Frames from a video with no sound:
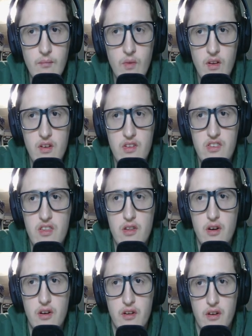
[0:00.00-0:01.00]
you can see
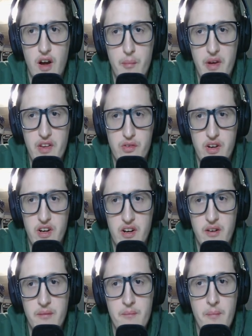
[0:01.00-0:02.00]
they're on base right
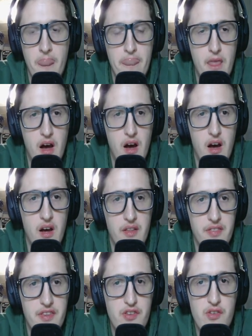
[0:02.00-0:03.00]
here.
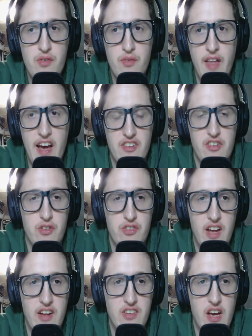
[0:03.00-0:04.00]
This is last year's
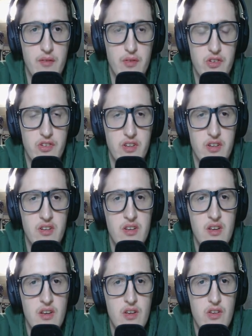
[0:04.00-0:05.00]
stats, obviously.
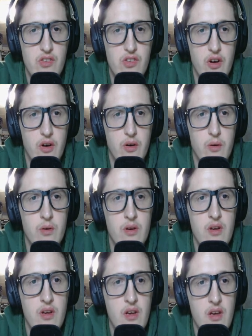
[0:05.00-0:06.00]
So
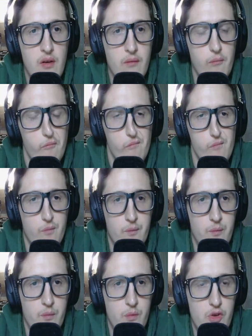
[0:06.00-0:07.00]

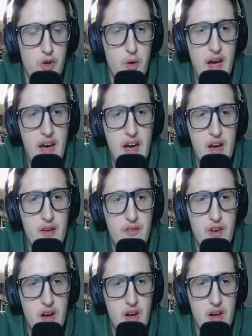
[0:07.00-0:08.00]
you have
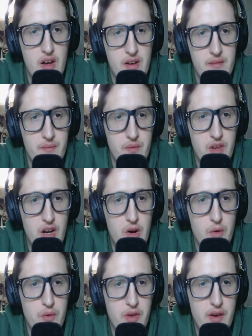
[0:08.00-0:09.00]

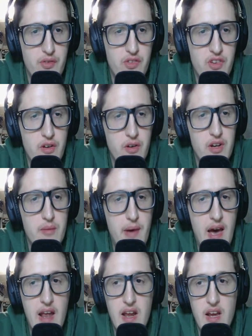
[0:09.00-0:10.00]
you have Siri
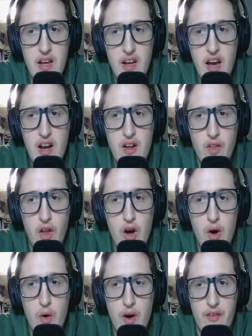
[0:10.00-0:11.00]
batting kind of
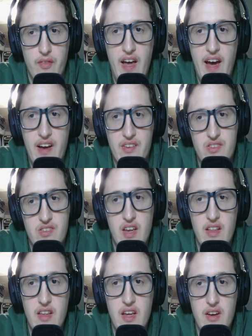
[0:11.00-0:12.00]
low last,
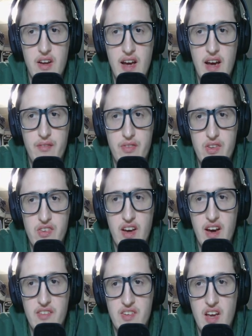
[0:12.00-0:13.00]
and then you have these
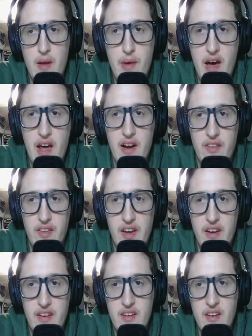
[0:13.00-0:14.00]
guys kind of batting
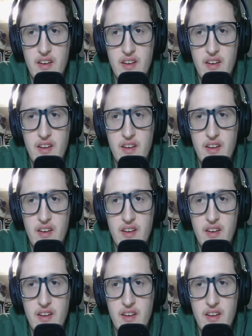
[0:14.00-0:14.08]
like,